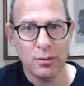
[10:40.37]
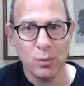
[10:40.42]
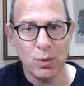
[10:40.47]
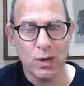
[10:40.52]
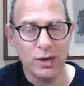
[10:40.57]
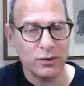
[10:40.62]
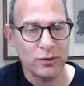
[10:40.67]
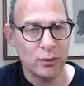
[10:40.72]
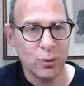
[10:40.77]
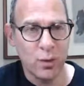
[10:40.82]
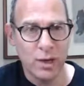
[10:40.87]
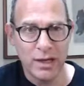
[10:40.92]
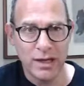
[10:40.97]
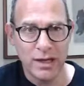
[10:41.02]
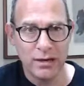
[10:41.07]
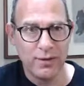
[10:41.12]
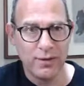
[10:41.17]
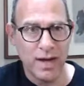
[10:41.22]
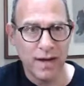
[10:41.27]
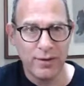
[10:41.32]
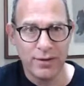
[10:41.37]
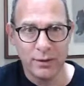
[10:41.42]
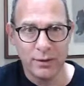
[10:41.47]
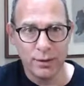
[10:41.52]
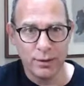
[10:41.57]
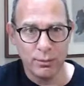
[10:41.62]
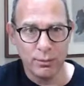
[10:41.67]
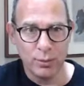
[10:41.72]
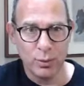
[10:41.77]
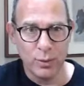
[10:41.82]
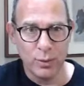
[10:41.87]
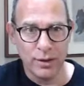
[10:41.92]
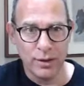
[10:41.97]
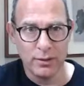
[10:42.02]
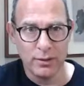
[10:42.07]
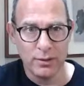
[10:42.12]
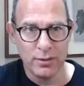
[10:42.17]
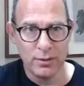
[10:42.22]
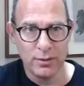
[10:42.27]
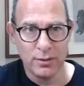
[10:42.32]
20 and 500
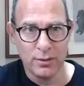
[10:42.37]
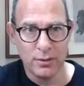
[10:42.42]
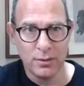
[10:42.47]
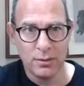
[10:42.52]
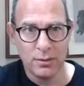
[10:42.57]
employees.